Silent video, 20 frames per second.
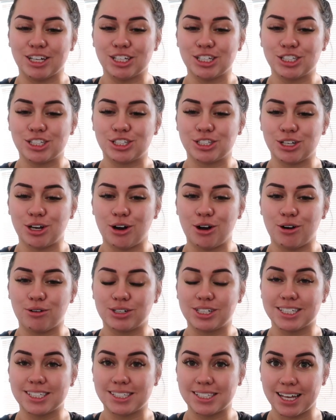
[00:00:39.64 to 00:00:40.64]
So
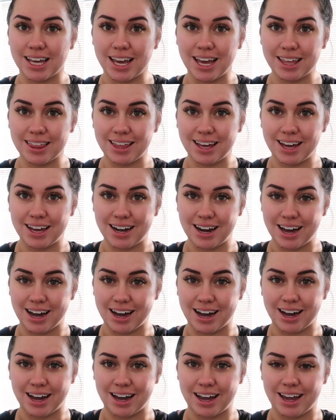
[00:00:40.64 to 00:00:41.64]
to say that
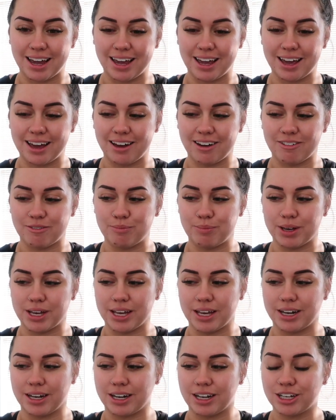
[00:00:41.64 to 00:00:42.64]
I have
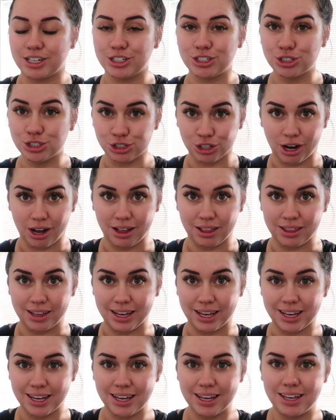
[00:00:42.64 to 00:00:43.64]
been
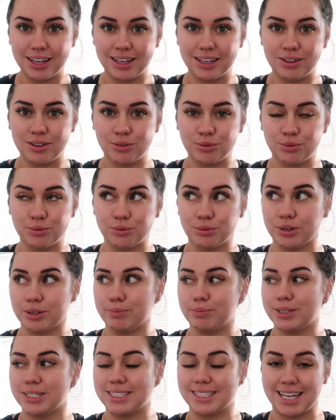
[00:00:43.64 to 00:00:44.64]
struggling would
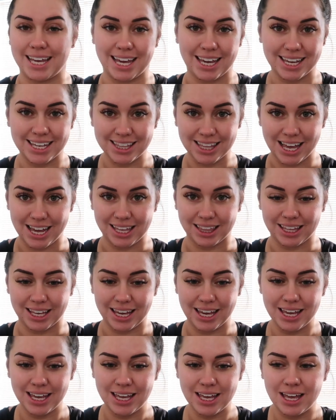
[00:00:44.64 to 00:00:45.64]
be saying it
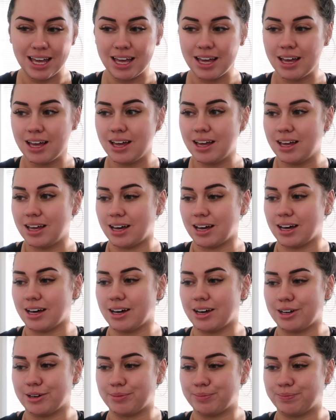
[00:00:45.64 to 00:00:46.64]
lightly.
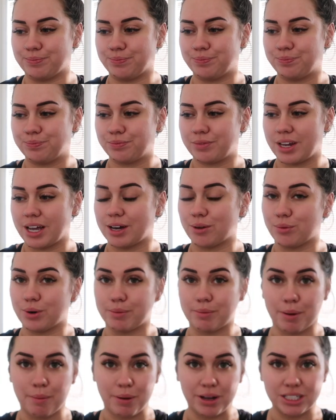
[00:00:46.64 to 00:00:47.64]
I had one
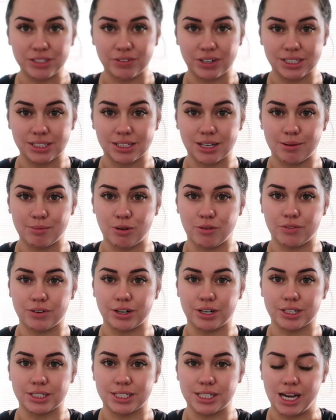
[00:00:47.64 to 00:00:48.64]
of my best friends come
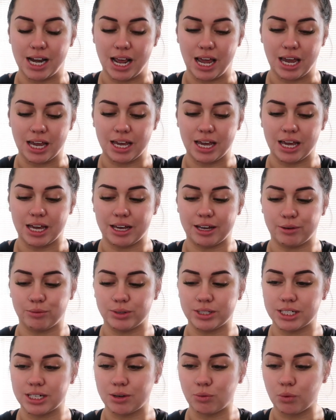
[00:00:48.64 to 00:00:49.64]
over today and we
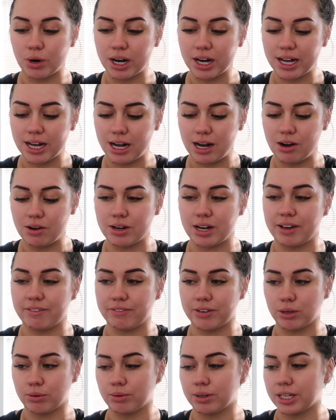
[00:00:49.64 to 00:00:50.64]
did a workout and I
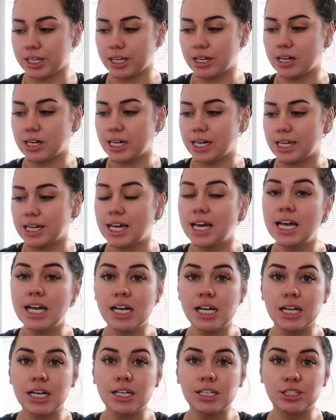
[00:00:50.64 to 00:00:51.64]
feel really good.
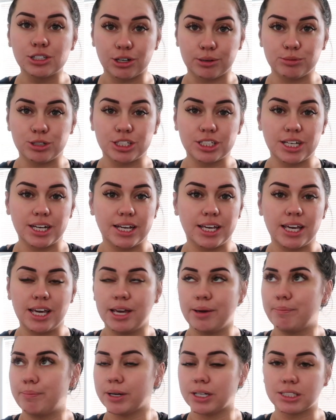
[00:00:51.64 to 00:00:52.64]
So I'm just gonna
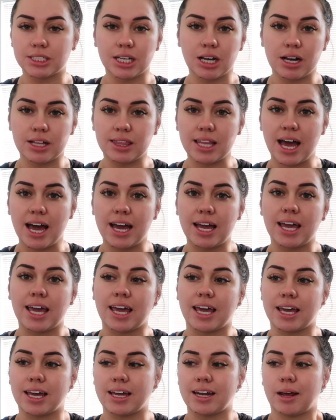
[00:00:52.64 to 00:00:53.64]
keep building on that,
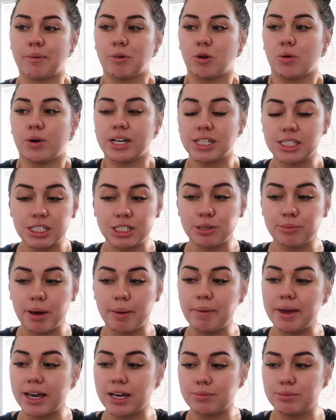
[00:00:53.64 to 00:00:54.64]
and I'm going to do my
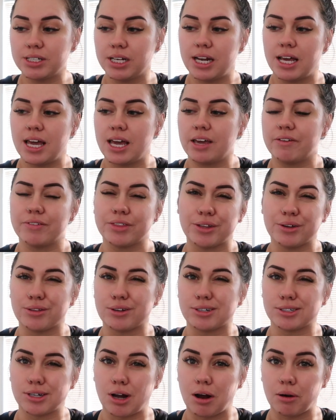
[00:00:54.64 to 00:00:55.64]
makeup today even though
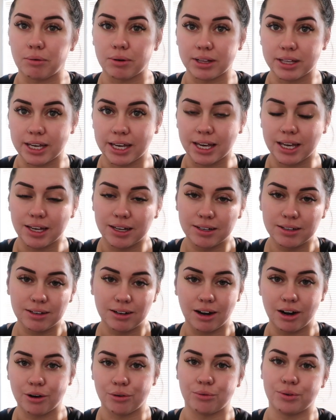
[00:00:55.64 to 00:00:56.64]
there's not really
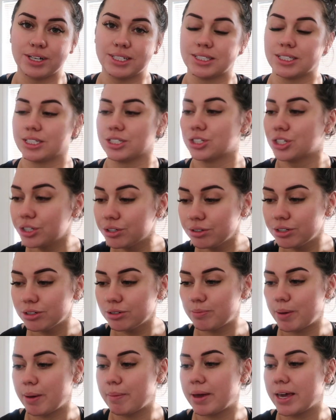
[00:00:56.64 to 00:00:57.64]
a reason to
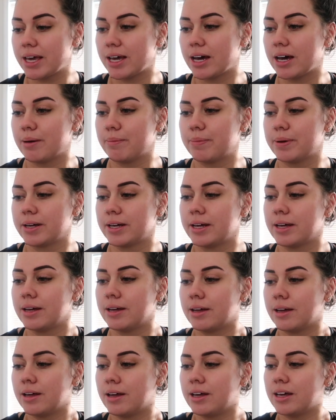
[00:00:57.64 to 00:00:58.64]
do my makeup.
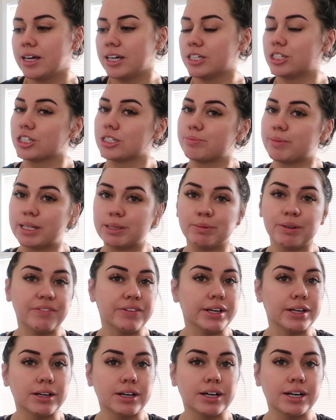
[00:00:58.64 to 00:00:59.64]
It just makes me
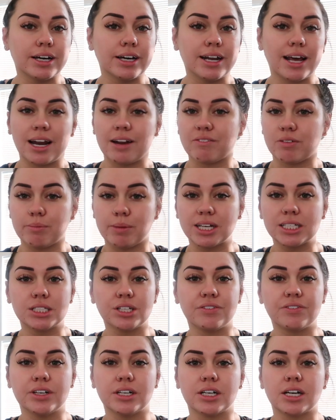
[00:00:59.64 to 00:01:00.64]
feel good, and if it makes
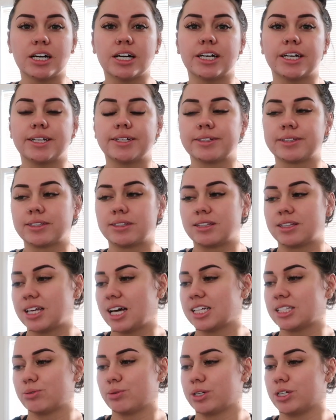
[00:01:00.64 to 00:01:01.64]
you feel good,
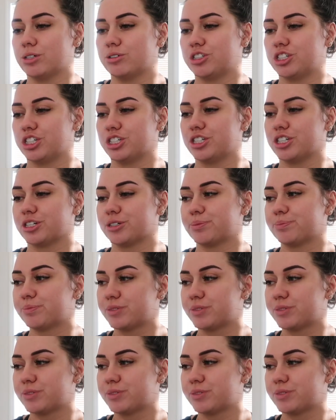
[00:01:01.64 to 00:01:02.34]
that's what you should do.